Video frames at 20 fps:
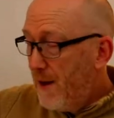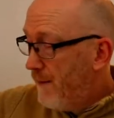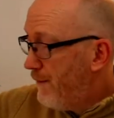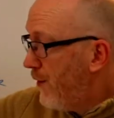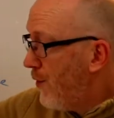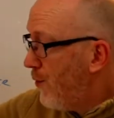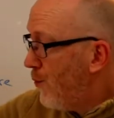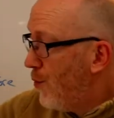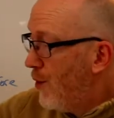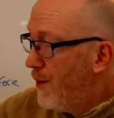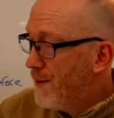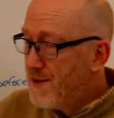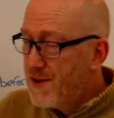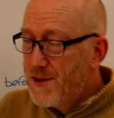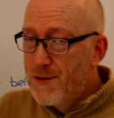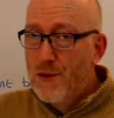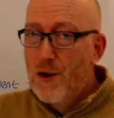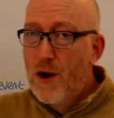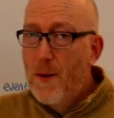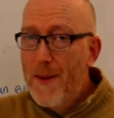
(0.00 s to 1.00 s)
if you want to
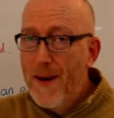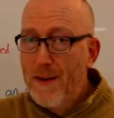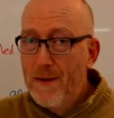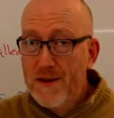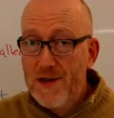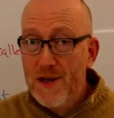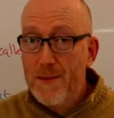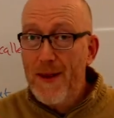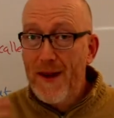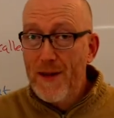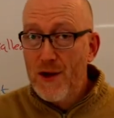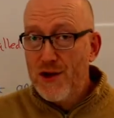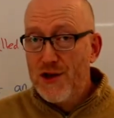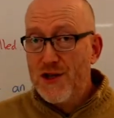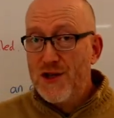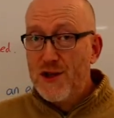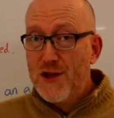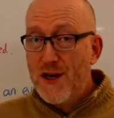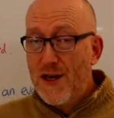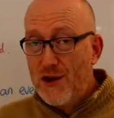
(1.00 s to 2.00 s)
talk about something
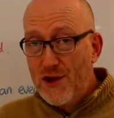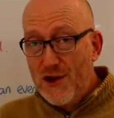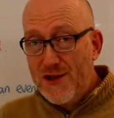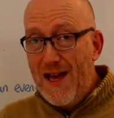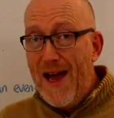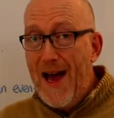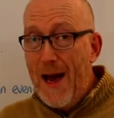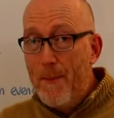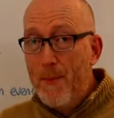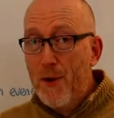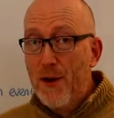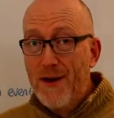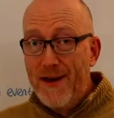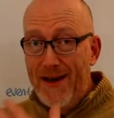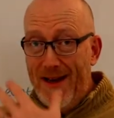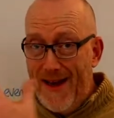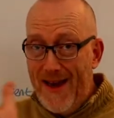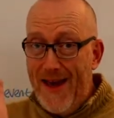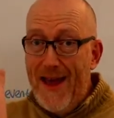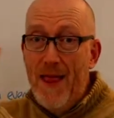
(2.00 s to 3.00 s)
that just happened
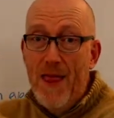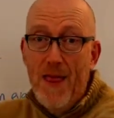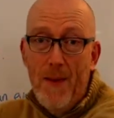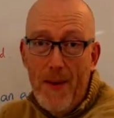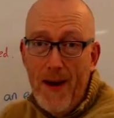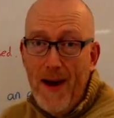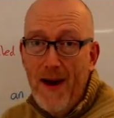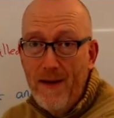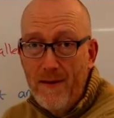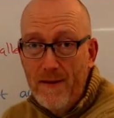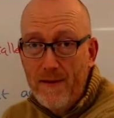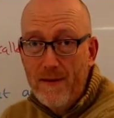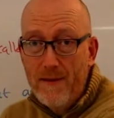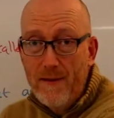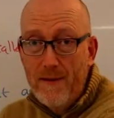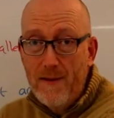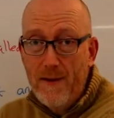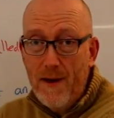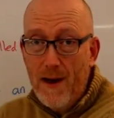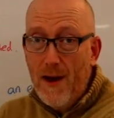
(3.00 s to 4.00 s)
in the
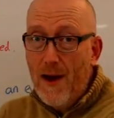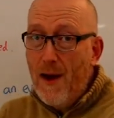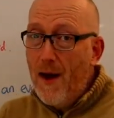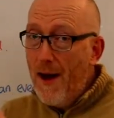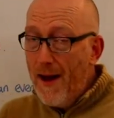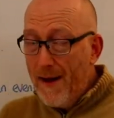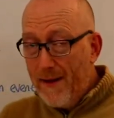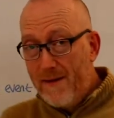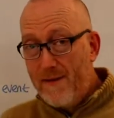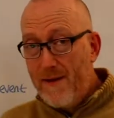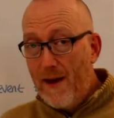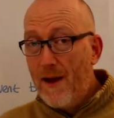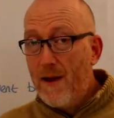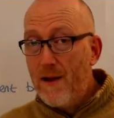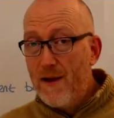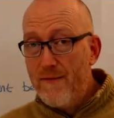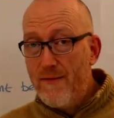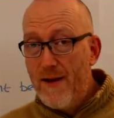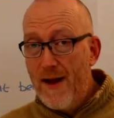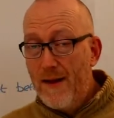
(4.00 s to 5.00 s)
past, a
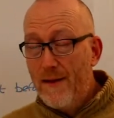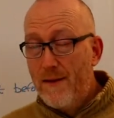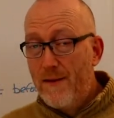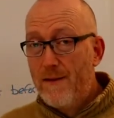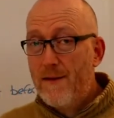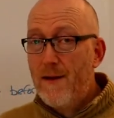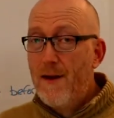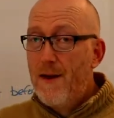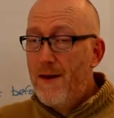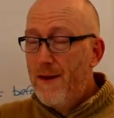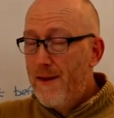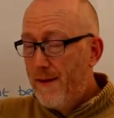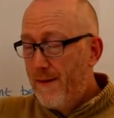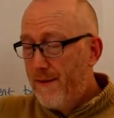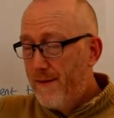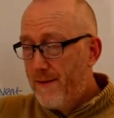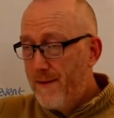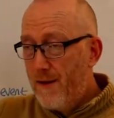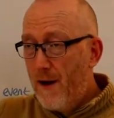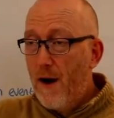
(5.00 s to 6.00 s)
single event that
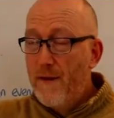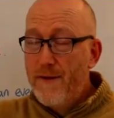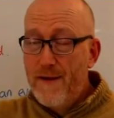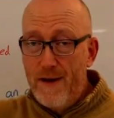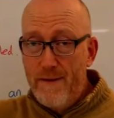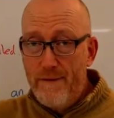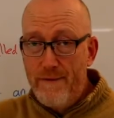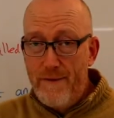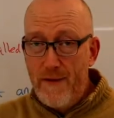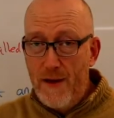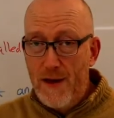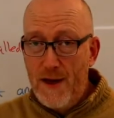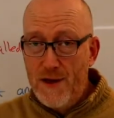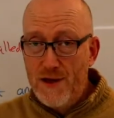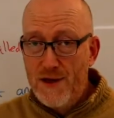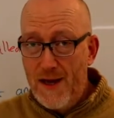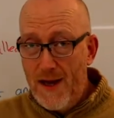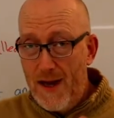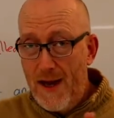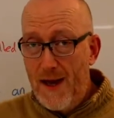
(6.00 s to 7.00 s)
started and
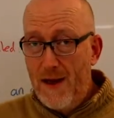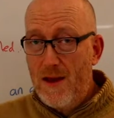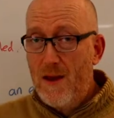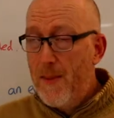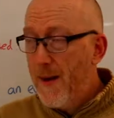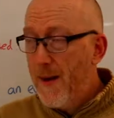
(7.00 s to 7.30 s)
finished in the